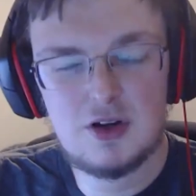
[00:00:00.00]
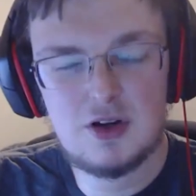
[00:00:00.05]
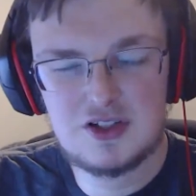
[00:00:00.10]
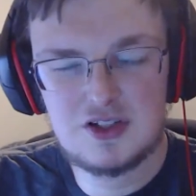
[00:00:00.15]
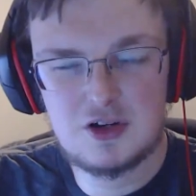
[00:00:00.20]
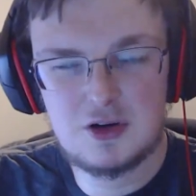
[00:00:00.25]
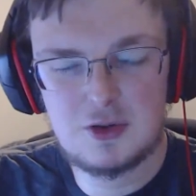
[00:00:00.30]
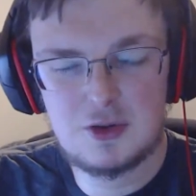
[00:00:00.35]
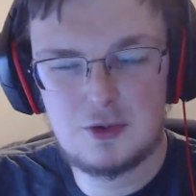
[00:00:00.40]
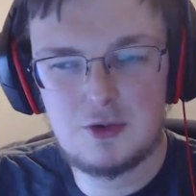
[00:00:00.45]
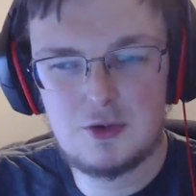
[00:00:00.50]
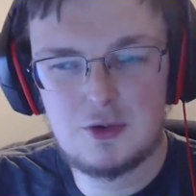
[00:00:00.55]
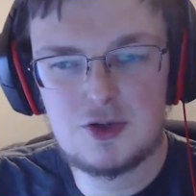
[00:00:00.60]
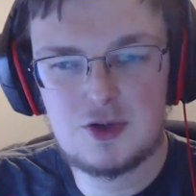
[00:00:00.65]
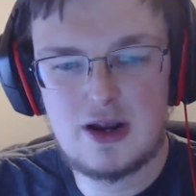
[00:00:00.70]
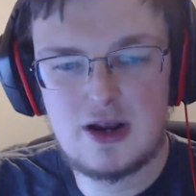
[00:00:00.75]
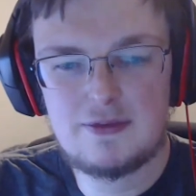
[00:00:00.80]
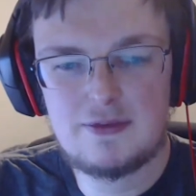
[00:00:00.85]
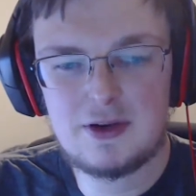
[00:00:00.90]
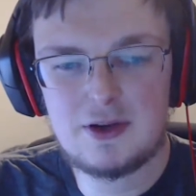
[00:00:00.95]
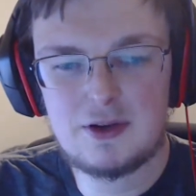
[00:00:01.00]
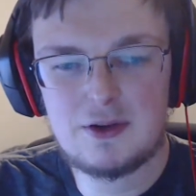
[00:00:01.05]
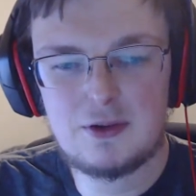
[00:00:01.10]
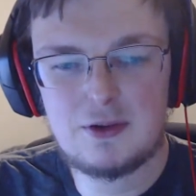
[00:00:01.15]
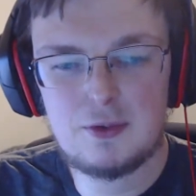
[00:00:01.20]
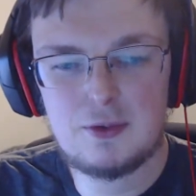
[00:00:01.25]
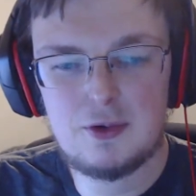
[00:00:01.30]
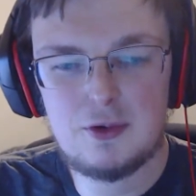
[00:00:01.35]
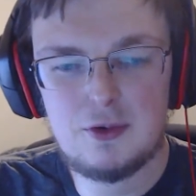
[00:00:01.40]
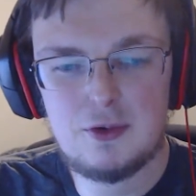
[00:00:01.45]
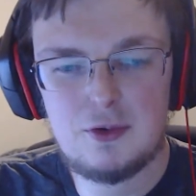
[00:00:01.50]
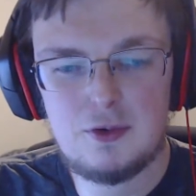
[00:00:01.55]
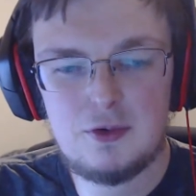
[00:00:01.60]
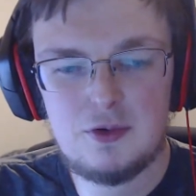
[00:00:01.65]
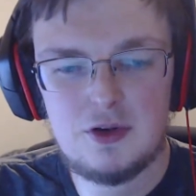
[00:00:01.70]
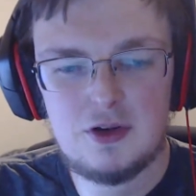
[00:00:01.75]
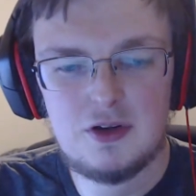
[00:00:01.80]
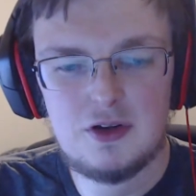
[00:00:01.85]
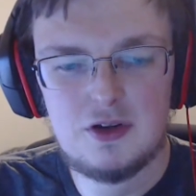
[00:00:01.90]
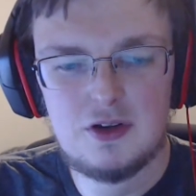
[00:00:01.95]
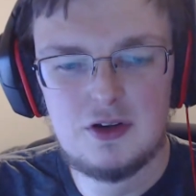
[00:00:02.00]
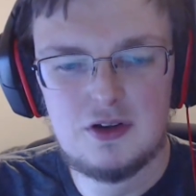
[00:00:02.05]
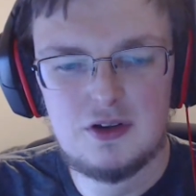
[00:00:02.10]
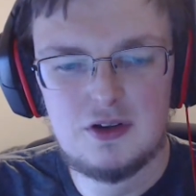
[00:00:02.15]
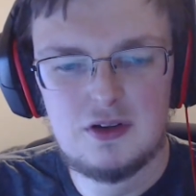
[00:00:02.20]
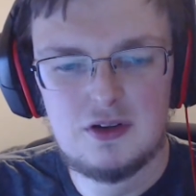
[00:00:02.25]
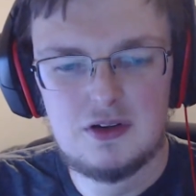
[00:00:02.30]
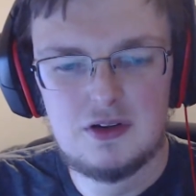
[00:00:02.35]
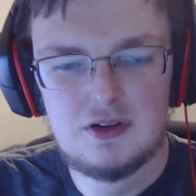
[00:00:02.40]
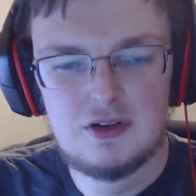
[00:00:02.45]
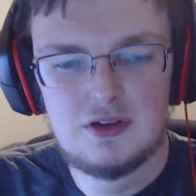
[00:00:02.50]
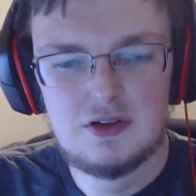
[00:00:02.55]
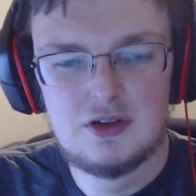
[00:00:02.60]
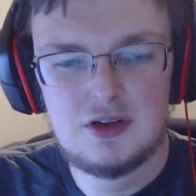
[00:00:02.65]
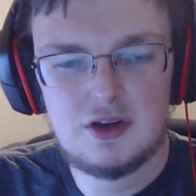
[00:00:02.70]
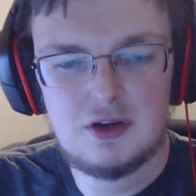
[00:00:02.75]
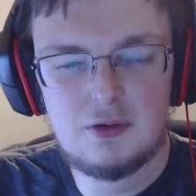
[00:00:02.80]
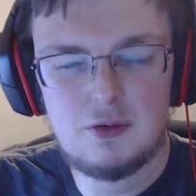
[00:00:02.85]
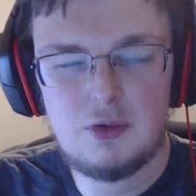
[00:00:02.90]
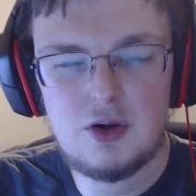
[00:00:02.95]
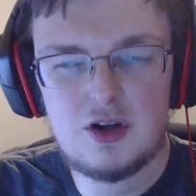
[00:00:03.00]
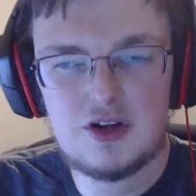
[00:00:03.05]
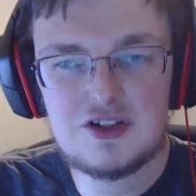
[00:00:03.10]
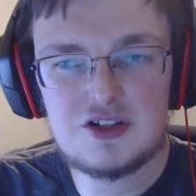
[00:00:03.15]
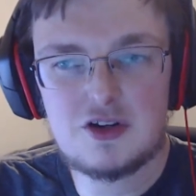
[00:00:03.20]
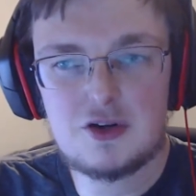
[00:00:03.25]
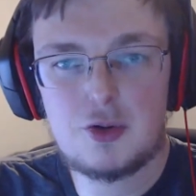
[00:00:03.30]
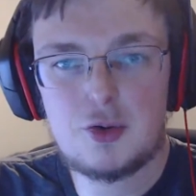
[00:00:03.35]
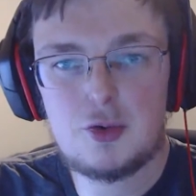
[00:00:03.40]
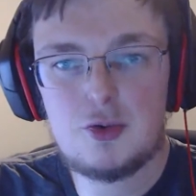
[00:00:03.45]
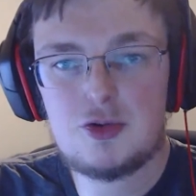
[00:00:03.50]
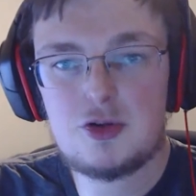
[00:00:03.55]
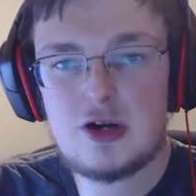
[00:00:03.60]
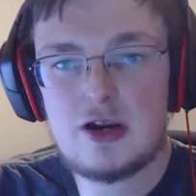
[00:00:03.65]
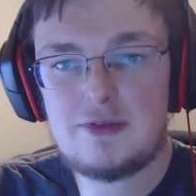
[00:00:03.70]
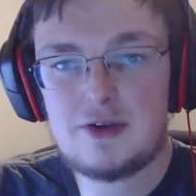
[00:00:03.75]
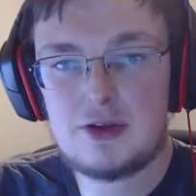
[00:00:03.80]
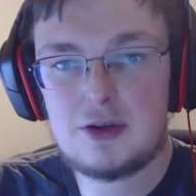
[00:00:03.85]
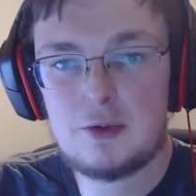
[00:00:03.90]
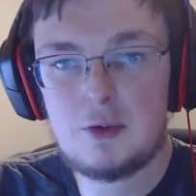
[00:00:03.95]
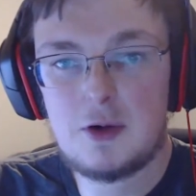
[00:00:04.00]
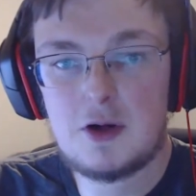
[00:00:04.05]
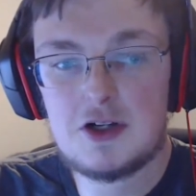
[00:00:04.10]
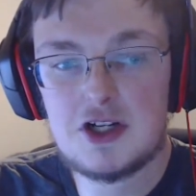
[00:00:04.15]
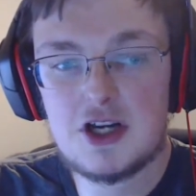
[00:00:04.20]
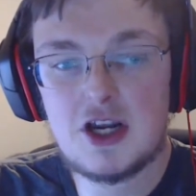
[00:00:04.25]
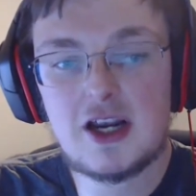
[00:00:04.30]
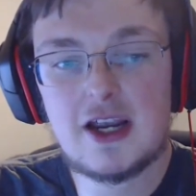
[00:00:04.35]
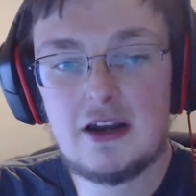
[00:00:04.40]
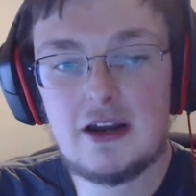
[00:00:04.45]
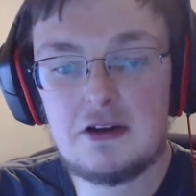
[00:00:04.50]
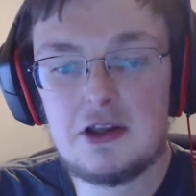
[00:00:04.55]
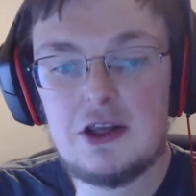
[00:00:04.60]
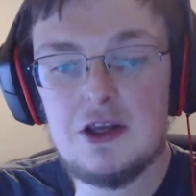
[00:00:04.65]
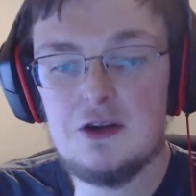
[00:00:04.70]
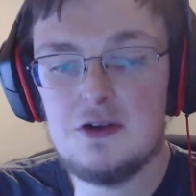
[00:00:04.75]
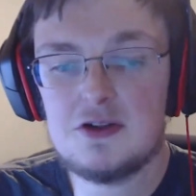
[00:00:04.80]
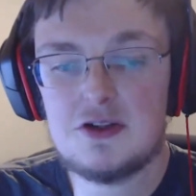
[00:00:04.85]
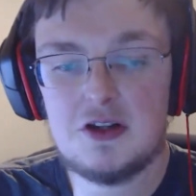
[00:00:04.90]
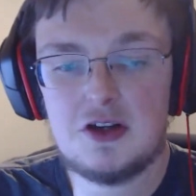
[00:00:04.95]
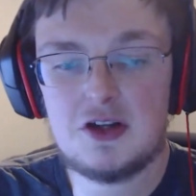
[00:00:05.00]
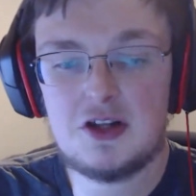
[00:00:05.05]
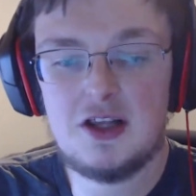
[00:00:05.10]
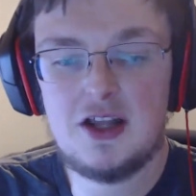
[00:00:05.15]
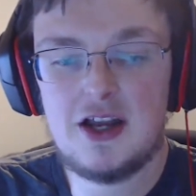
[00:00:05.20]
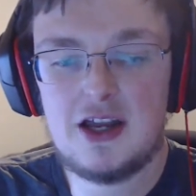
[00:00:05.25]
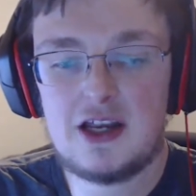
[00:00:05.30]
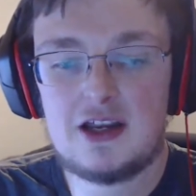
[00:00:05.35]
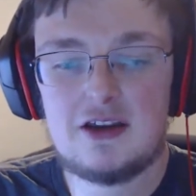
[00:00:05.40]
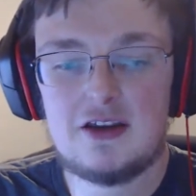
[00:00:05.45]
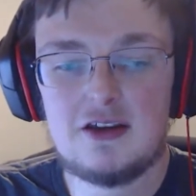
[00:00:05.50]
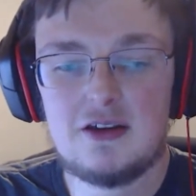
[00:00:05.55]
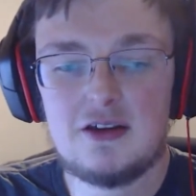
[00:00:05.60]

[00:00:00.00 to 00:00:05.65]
is our through traffic through? You know, what does our through traffic through our checkout queues look like?